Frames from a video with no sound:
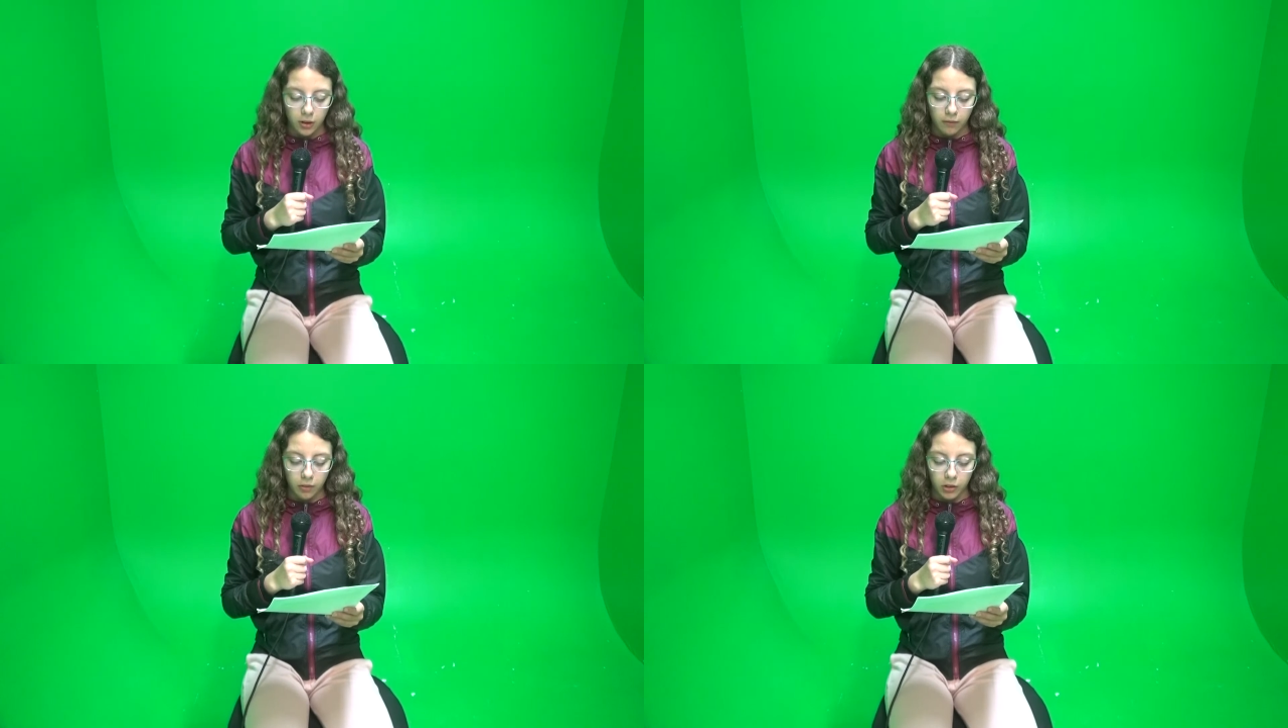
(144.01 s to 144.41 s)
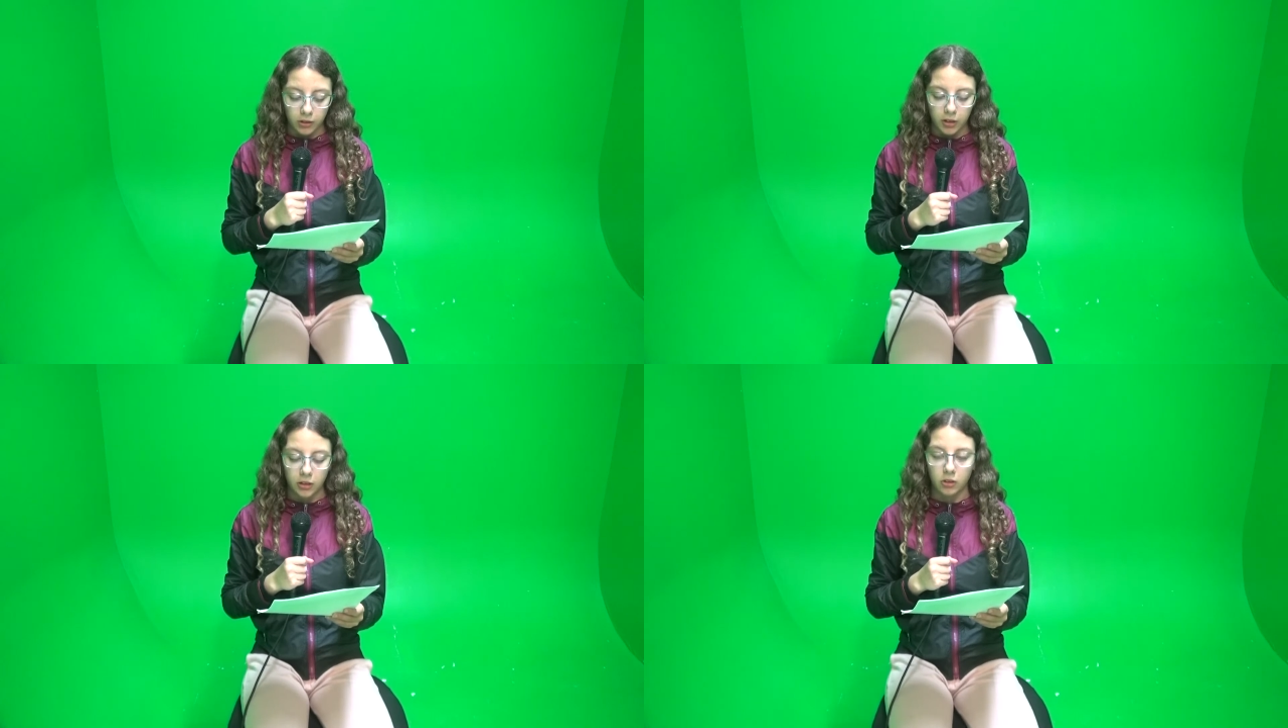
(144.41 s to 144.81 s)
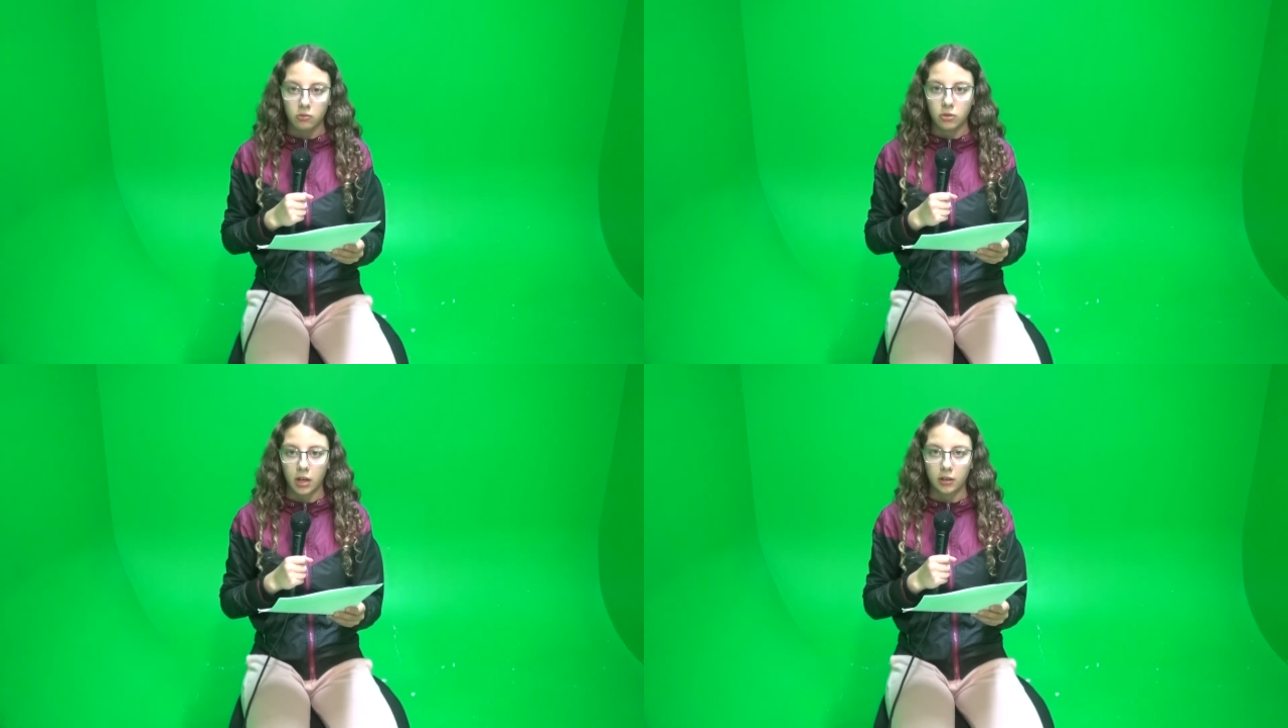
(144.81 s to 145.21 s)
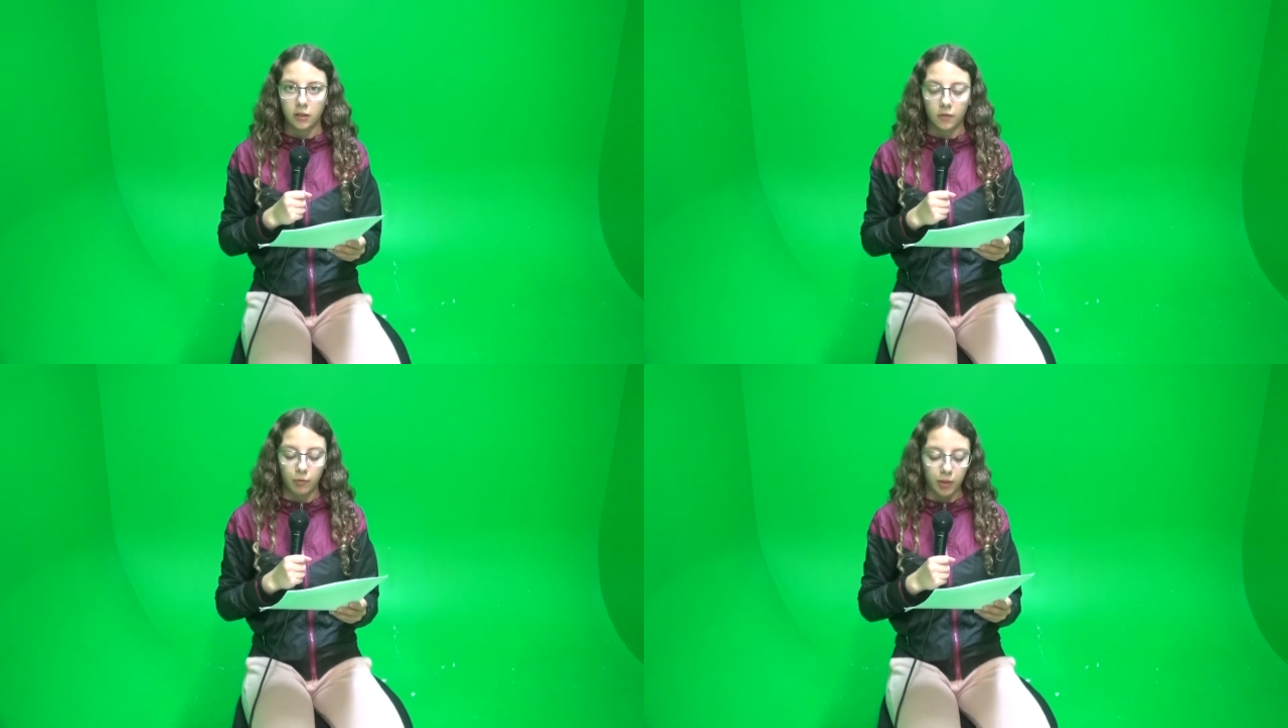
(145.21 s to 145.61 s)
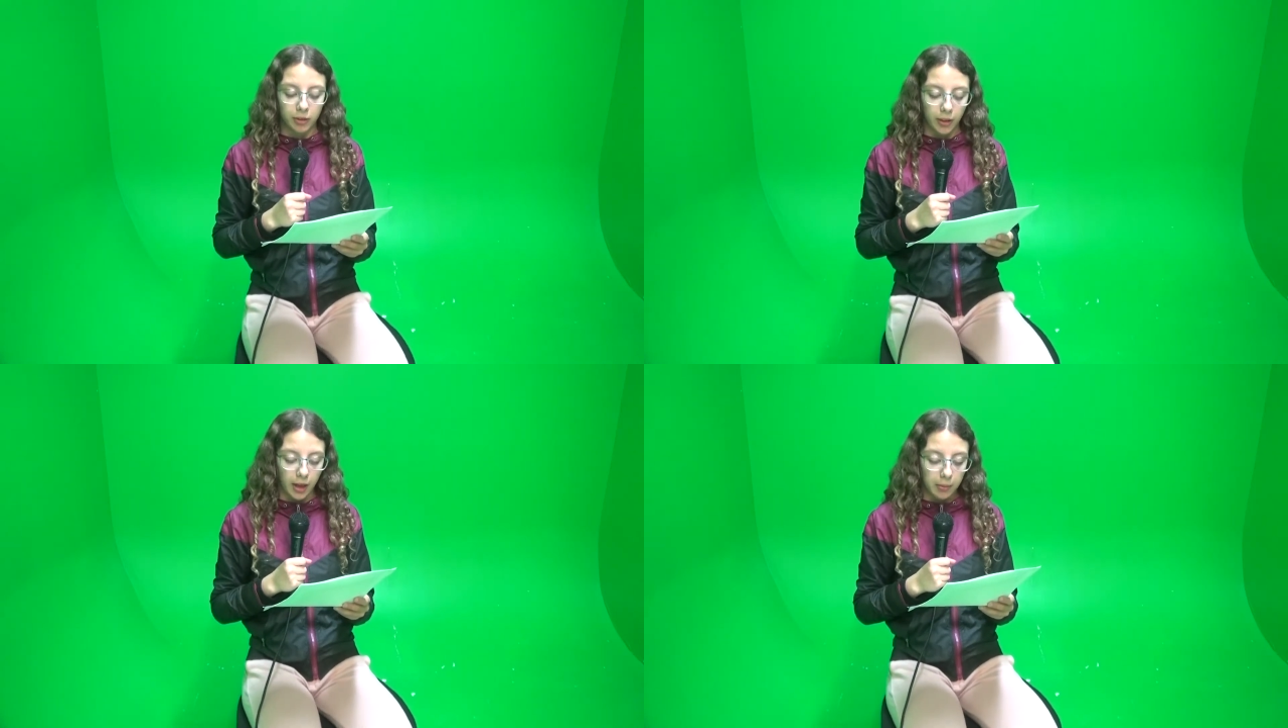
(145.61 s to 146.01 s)
have learned and the objective of
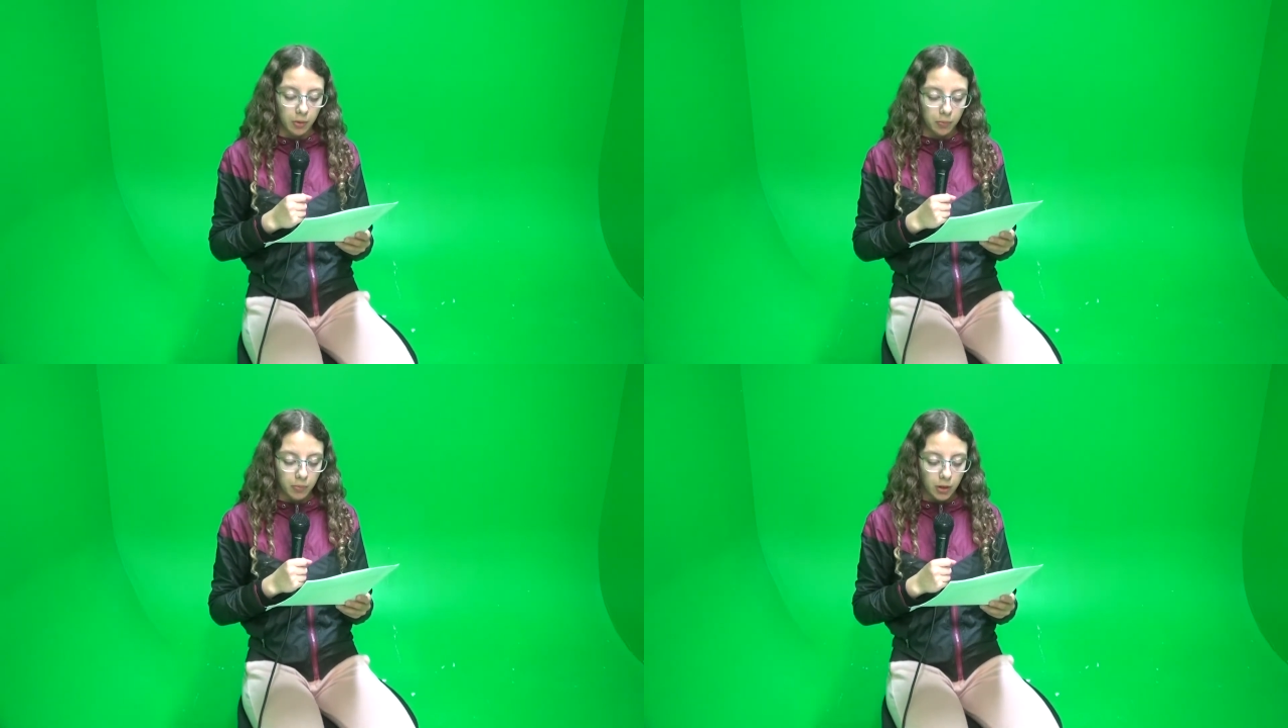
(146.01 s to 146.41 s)
this lab.